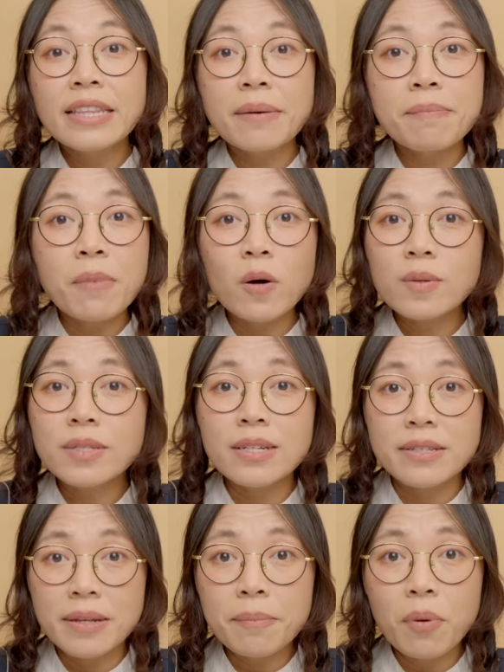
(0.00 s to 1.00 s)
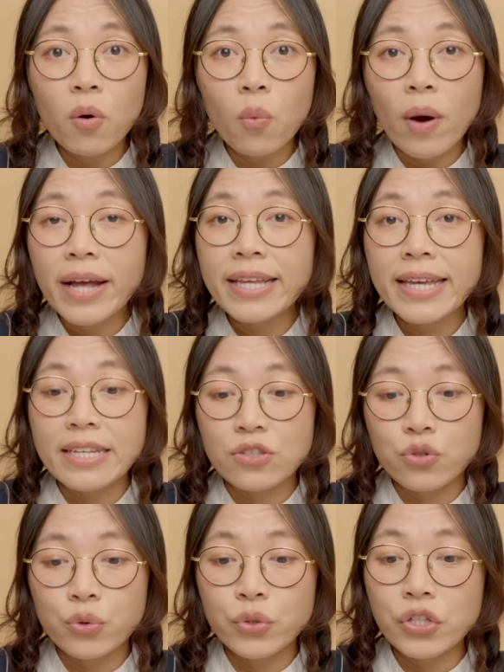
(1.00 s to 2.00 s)
The most simple one
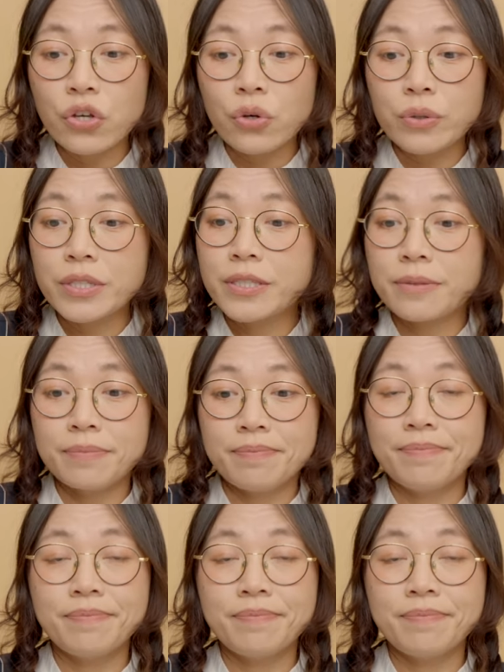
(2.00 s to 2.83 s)
is to use